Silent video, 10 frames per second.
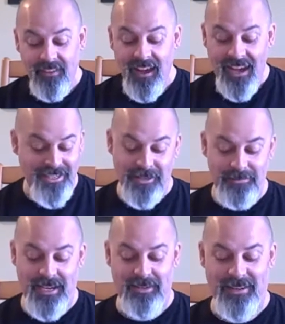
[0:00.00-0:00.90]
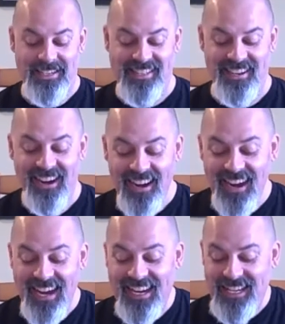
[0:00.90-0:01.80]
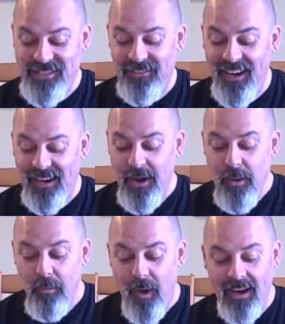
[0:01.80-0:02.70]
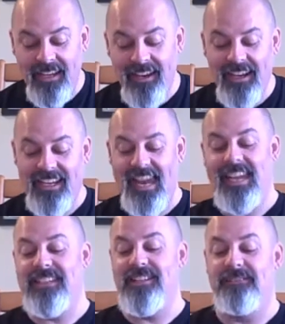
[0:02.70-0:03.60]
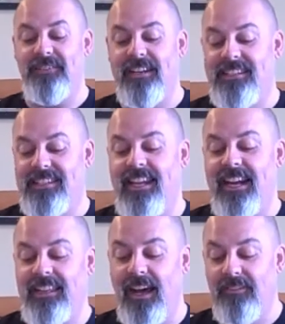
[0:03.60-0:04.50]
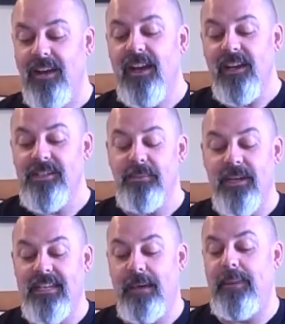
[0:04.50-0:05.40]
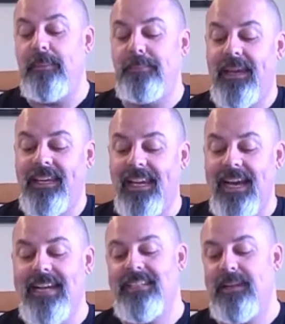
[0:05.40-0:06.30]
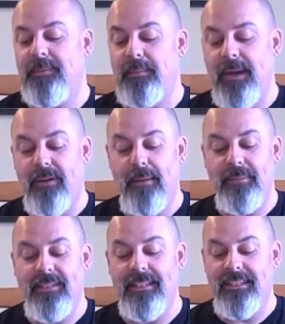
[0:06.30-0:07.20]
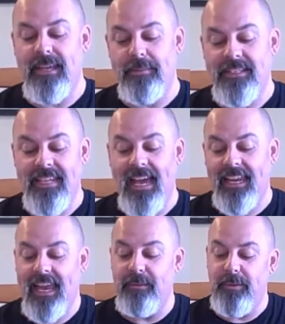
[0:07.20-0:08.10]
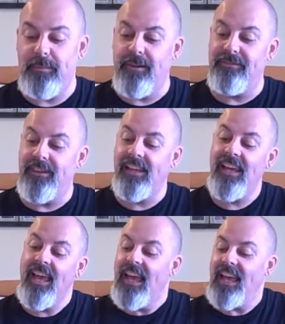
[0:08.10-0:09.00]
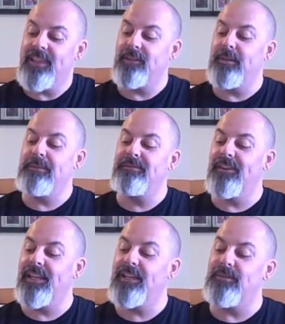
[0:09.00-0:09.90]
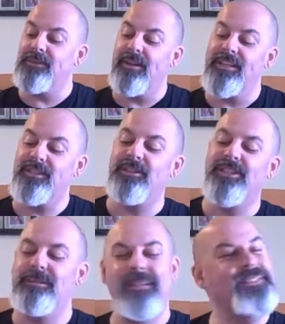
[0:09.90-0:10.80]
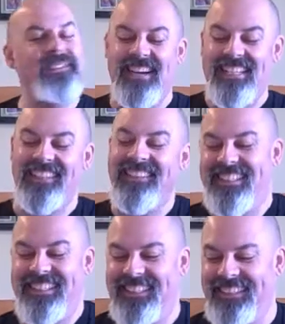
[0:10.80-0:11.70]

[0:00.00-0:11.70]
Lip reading: I jumped out of my chair. Hey, guess what? Walking on cake is the funnest thing I love. Because one time at a picnic, I stepped on my grandpa's little Debbie snack cake with bare feet, and the creamy filling was very squishy between my toes.